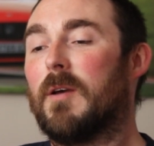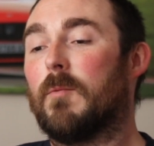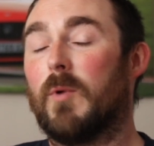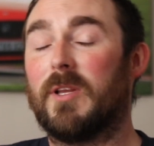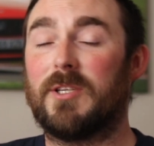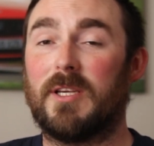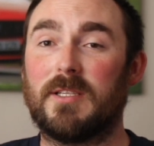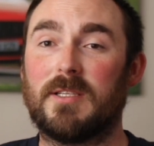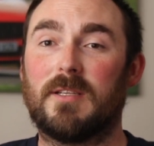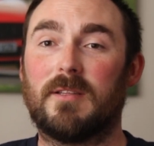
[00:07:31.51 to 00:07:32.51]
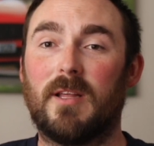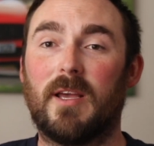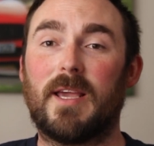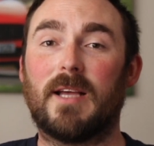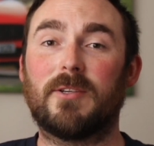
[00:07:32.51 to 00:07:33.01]
which is the
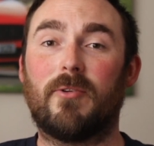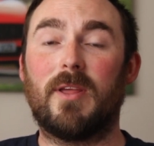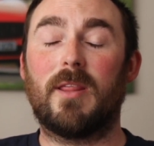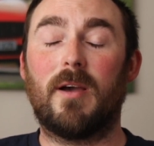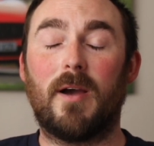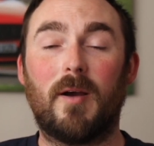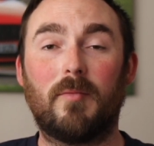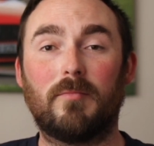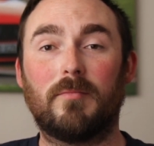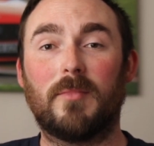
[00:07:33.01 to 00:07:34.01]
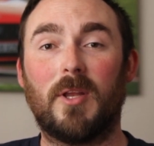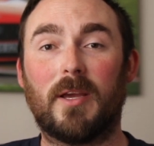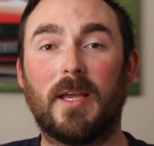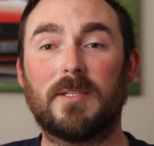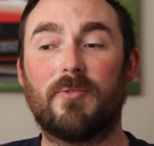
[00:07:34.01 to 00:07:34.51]
category that I'm
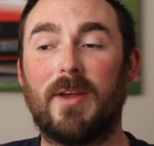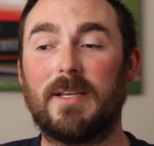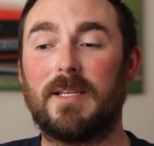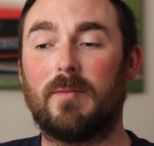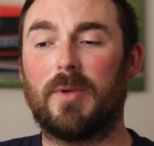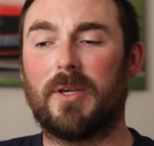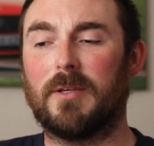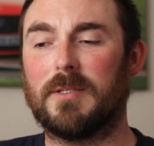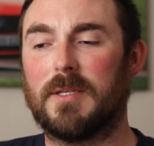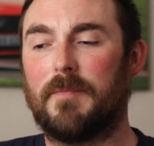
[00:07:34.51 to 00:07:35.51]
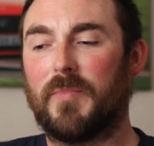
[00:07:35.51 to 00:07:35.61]
looking to race in, because